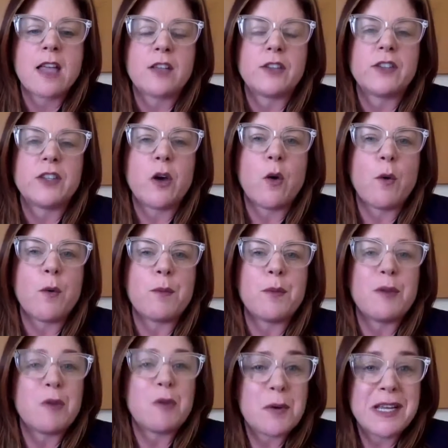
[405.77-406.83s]
So
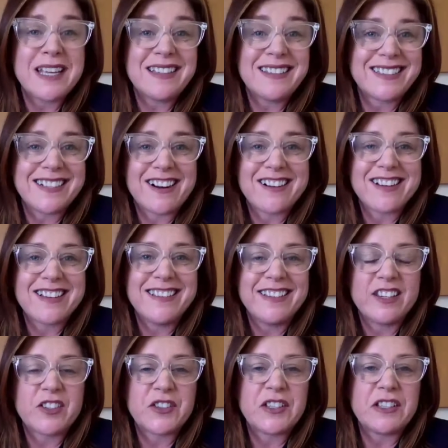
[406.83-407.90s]
before we get started,
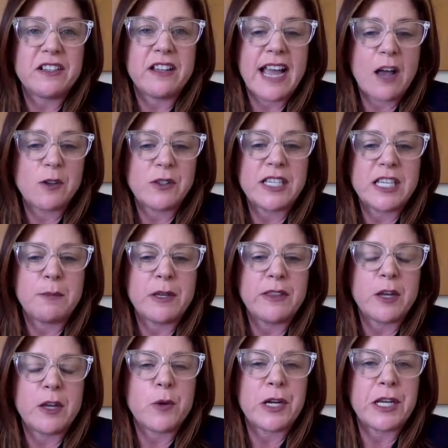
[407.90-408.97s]
there's a little housekeeping
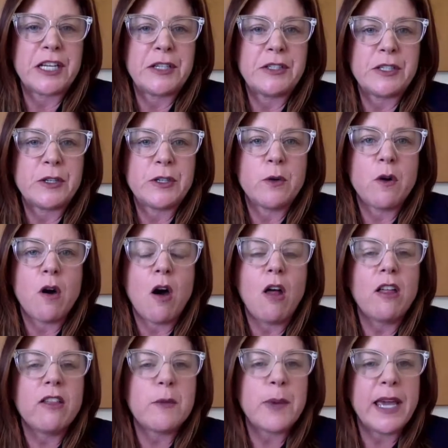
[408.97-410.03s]
that we're going to do.
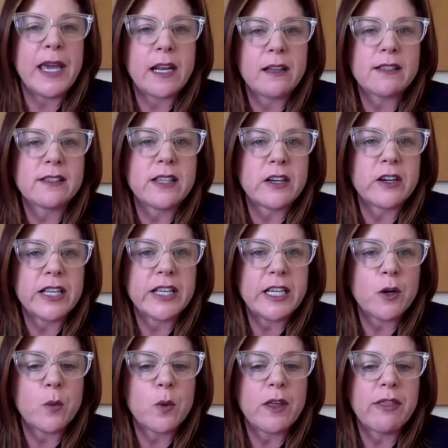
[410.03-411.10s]
All of the panelists that are
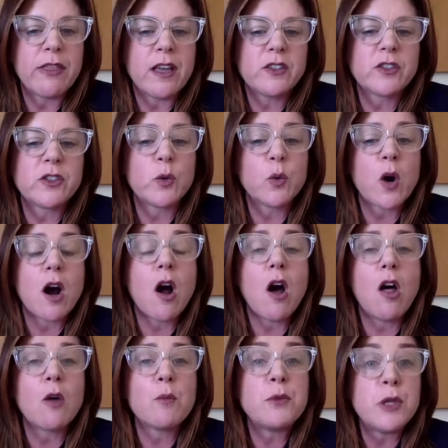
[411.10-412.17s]
here with us, you are
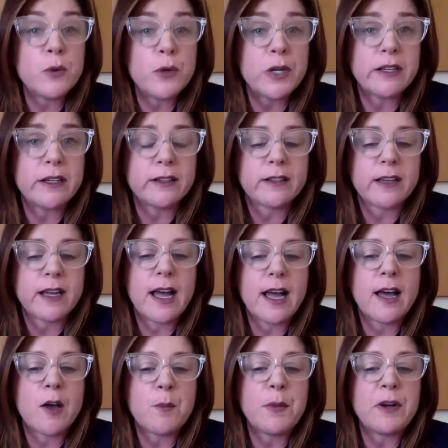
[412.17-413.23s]
all muted.
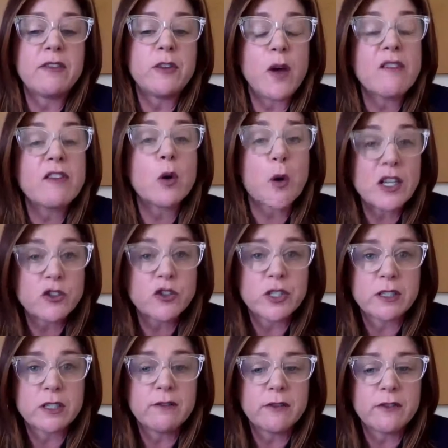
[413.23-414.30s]
But if you have a
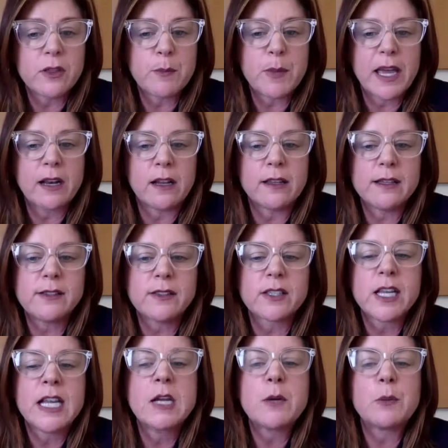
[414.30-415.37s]
question for the panelists,
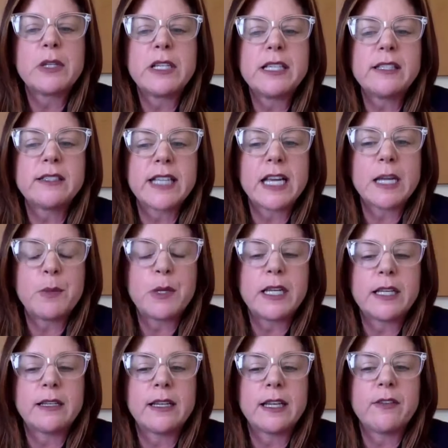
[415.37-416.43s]
please type it
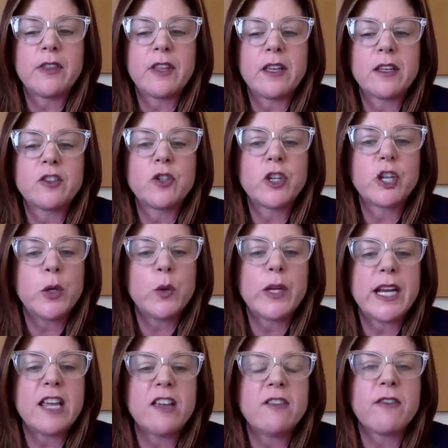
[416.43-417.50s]
in the
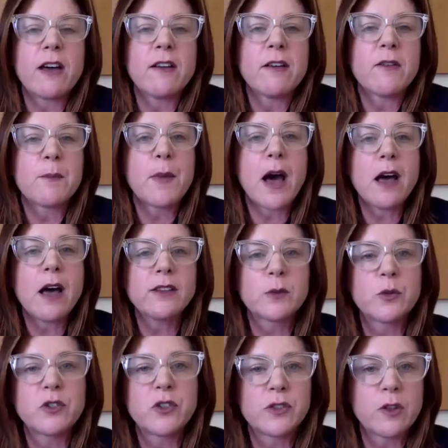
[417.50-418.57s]
Q&A box,
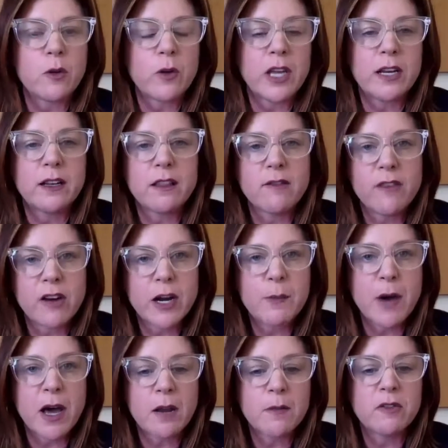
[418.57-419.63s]
which is located at the very
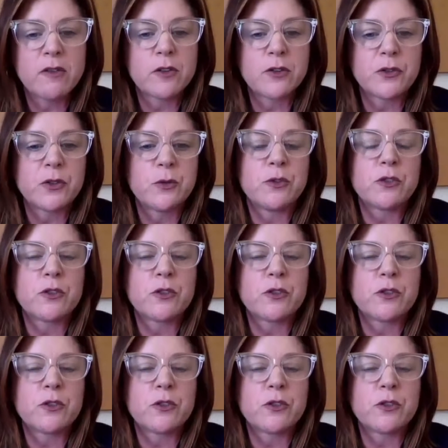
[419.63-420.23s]
bottom of your Zoom